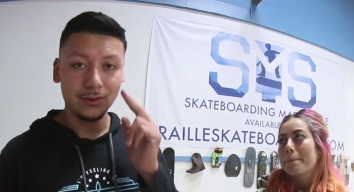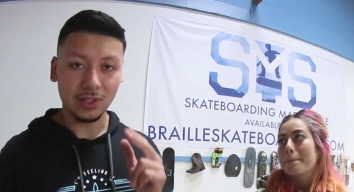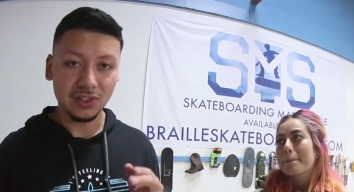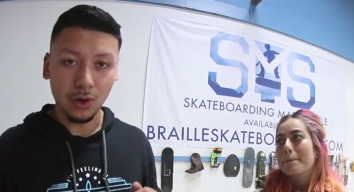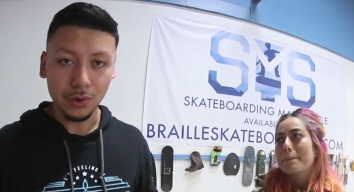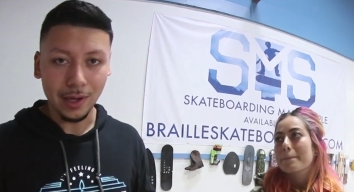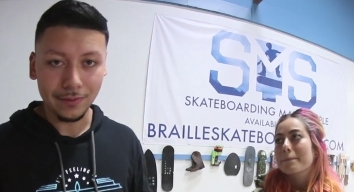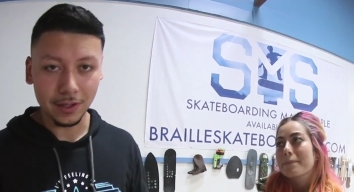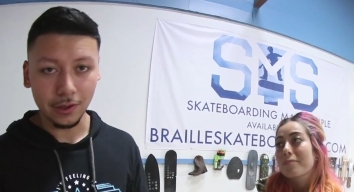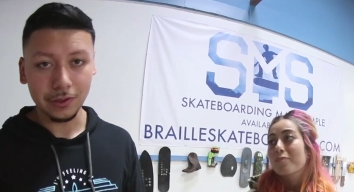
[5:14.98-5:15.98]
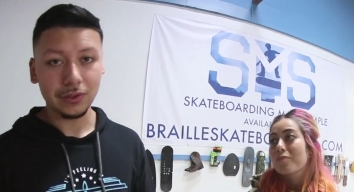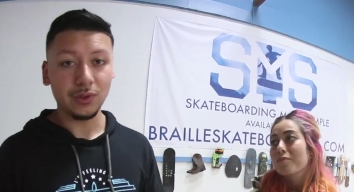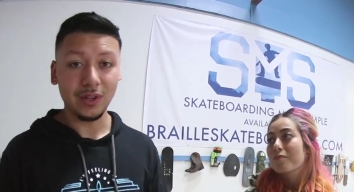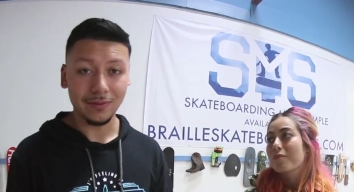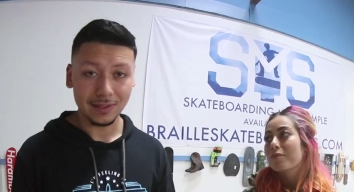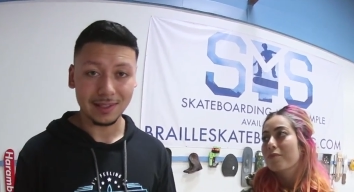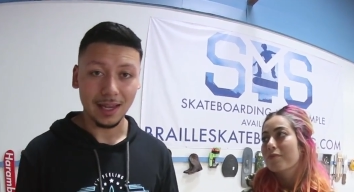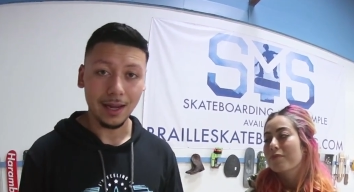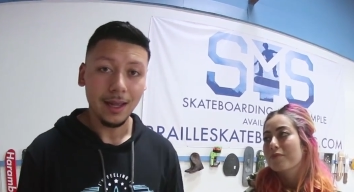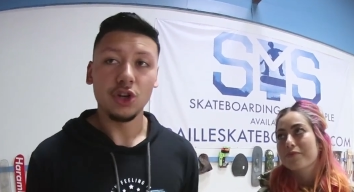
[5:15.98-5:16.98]
Speaker 1: There's a zone you have to go into and you have to
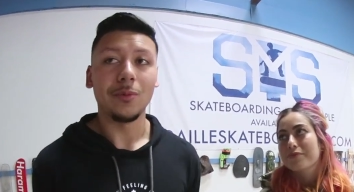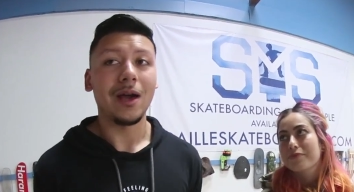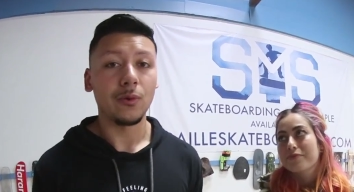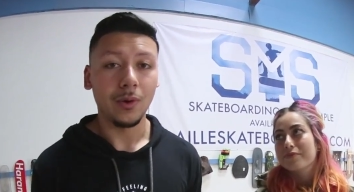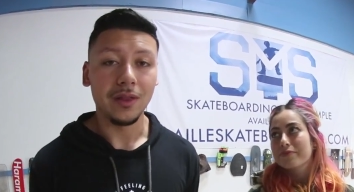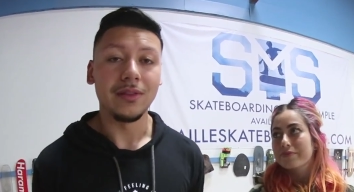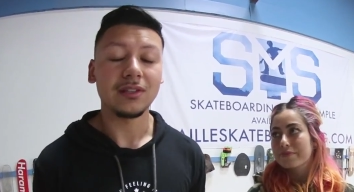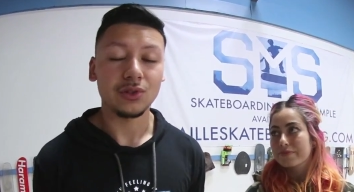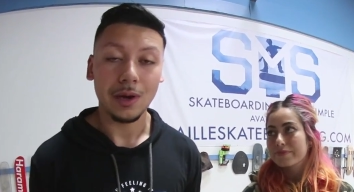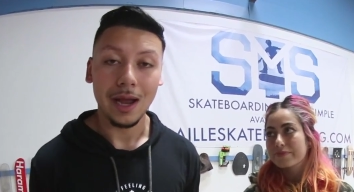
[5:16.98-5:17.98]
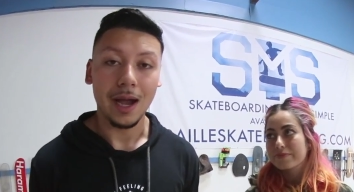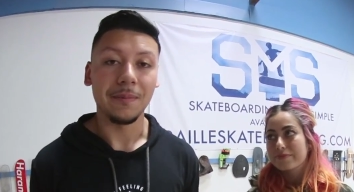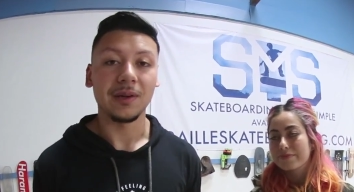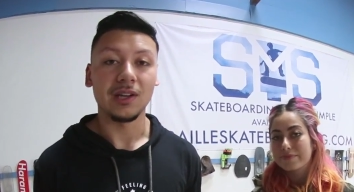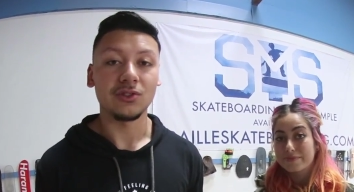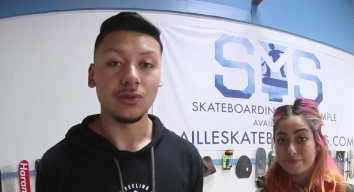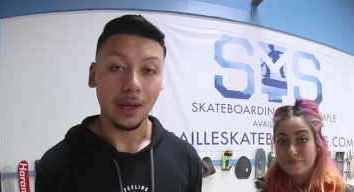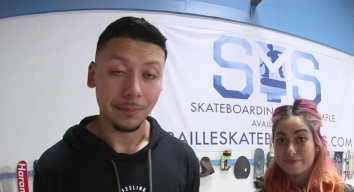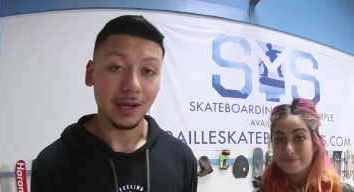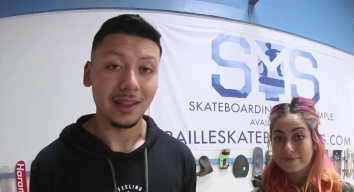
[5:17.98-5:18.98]
say, no matter what, this try, I'm gonna,
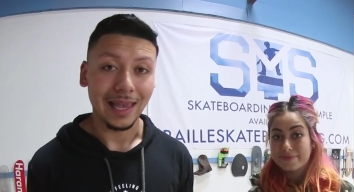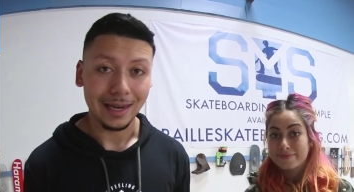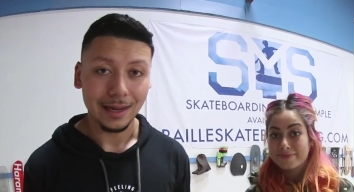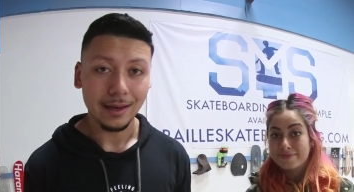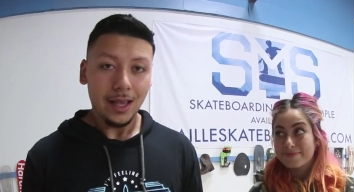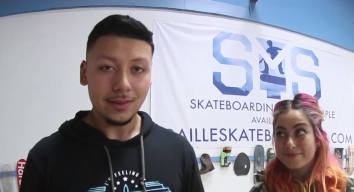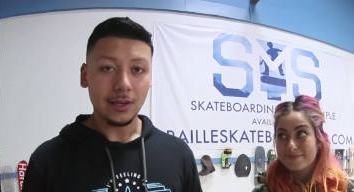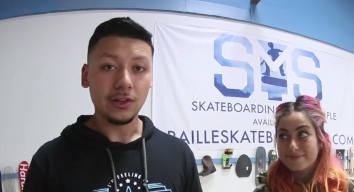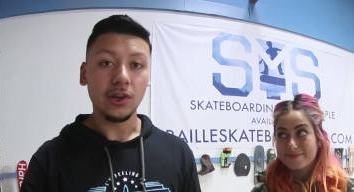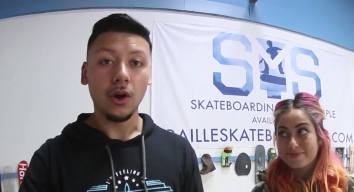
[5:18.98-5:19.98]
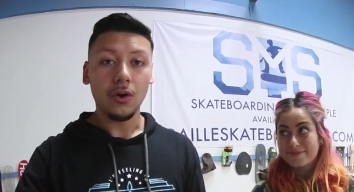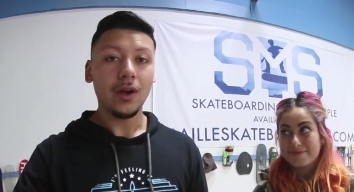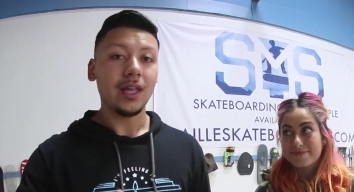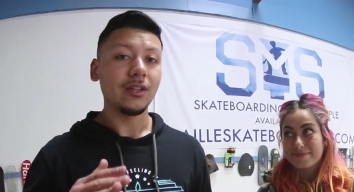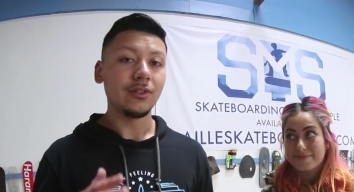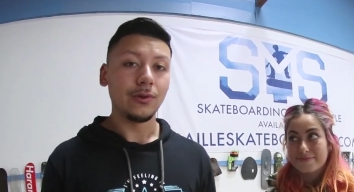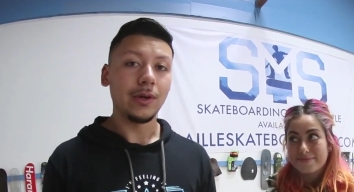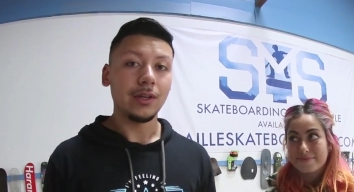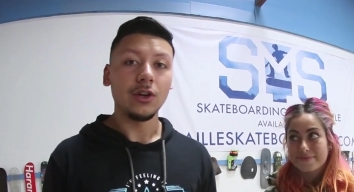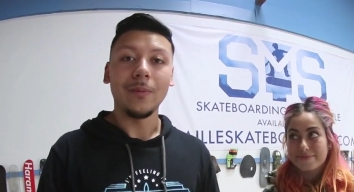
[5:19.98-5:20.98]
I'm gonna land it. And then you go and you do
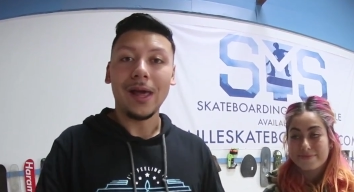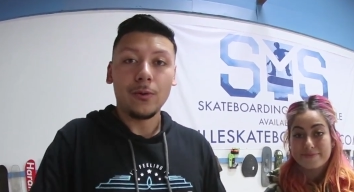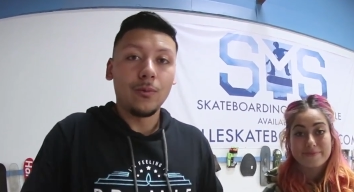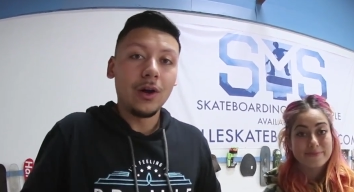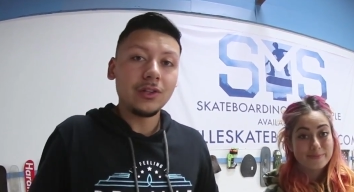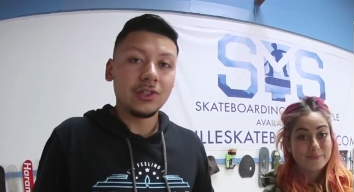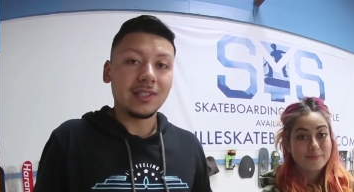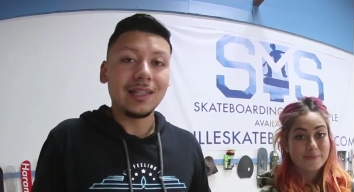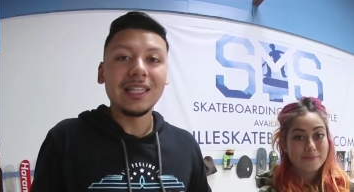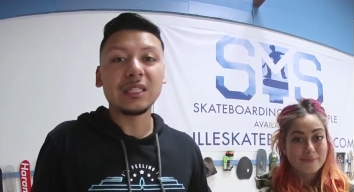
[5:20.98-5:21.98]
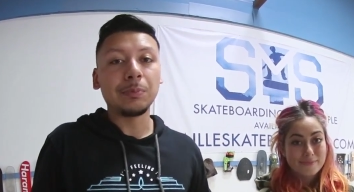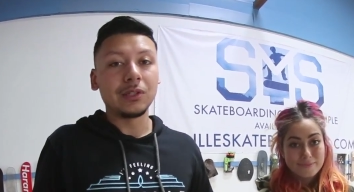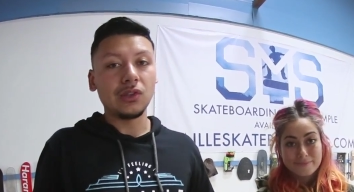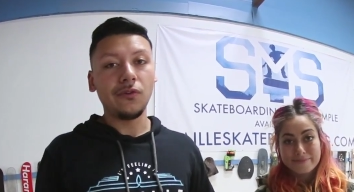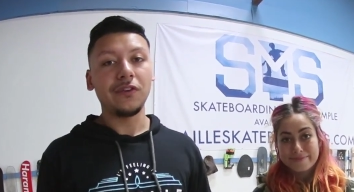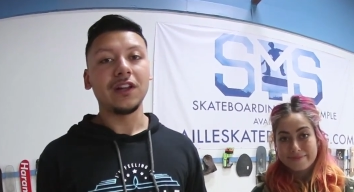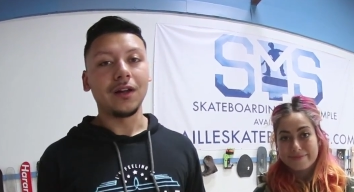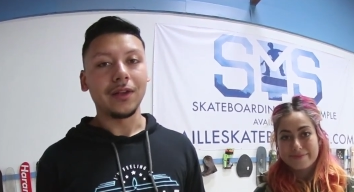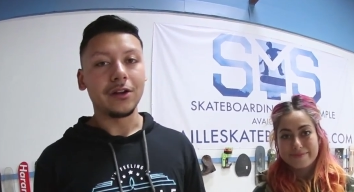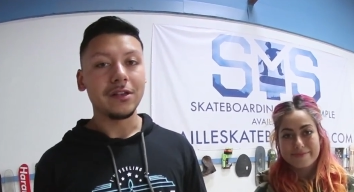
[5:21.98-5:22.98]
it no matter what, just at least put two feet
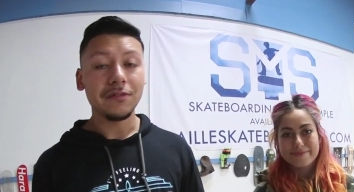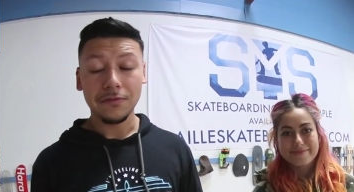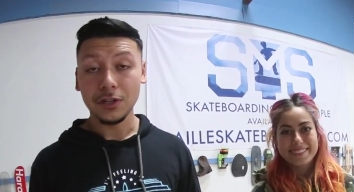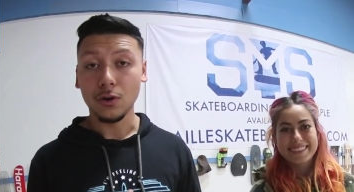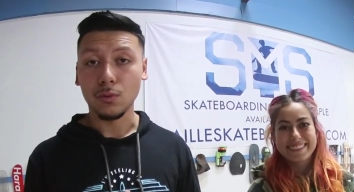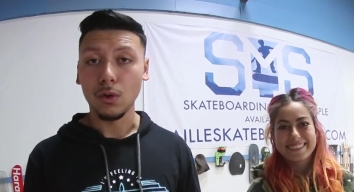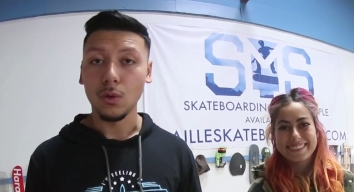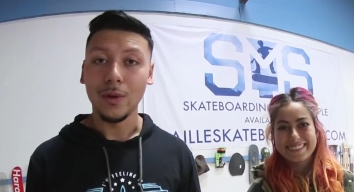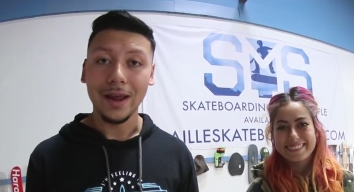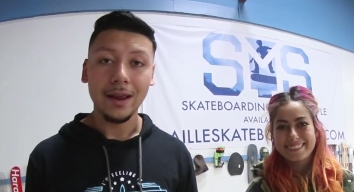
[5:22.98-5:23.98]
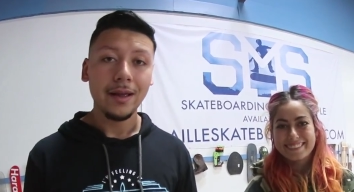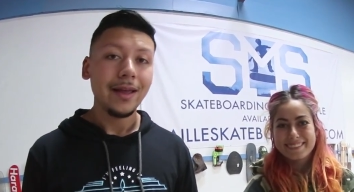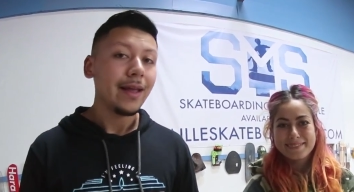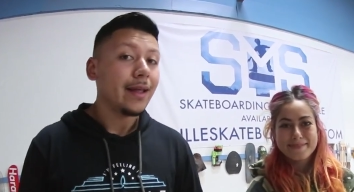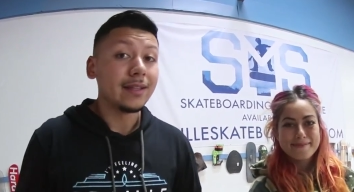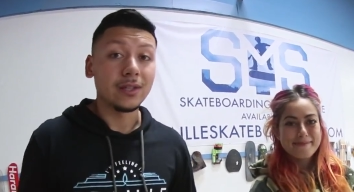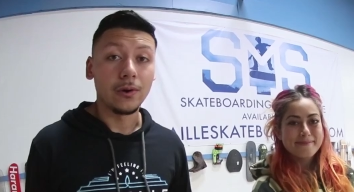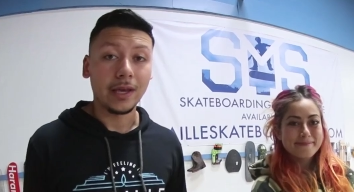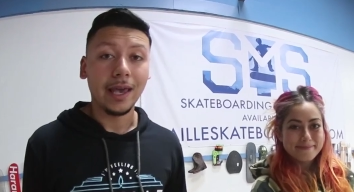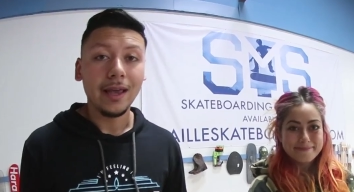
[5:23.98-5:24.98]
on there. Even if you don't roll away, it's
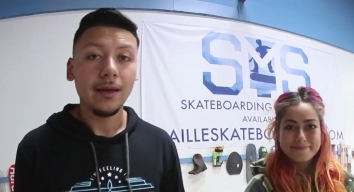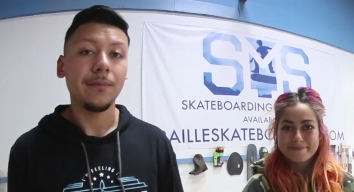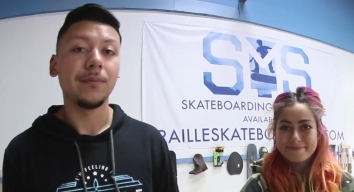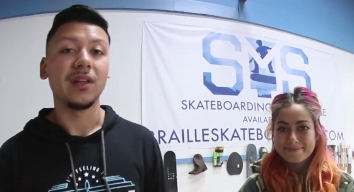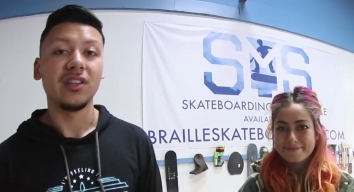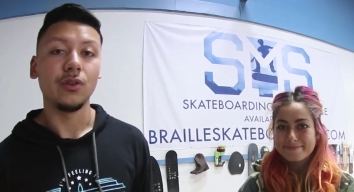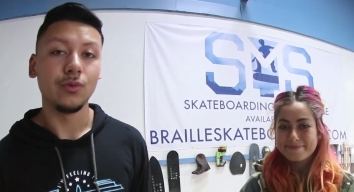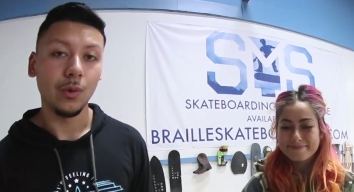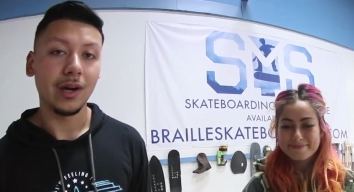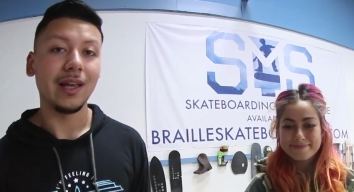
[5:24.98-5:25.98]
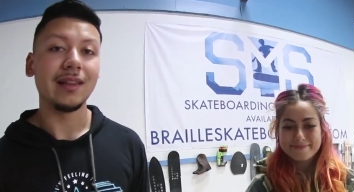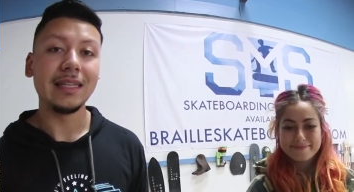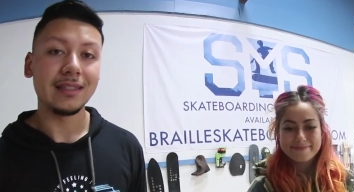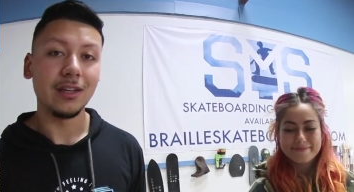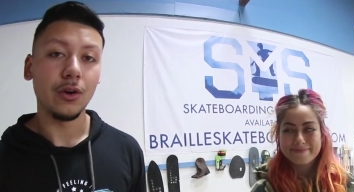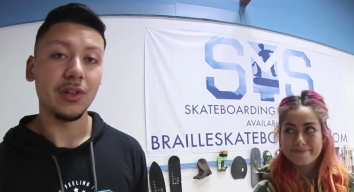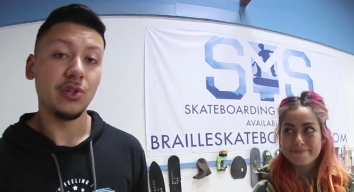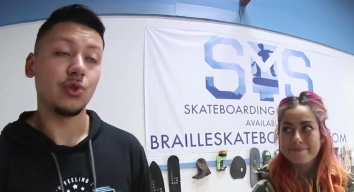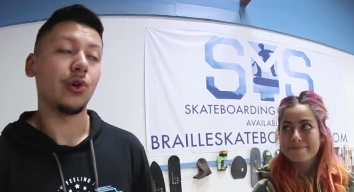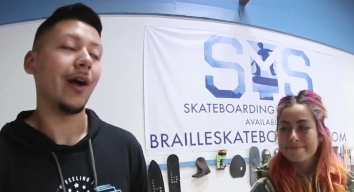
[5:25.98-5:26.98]
okay, but you wanna at least know that you
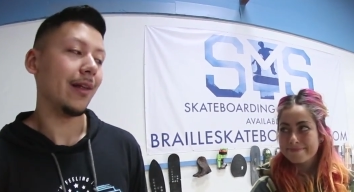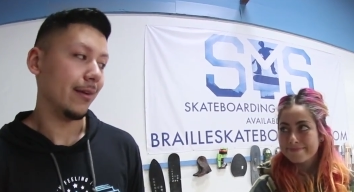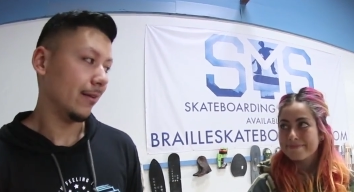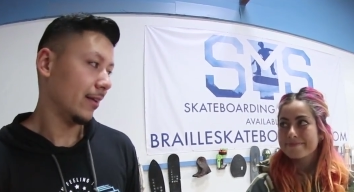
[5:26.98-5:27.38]
tried.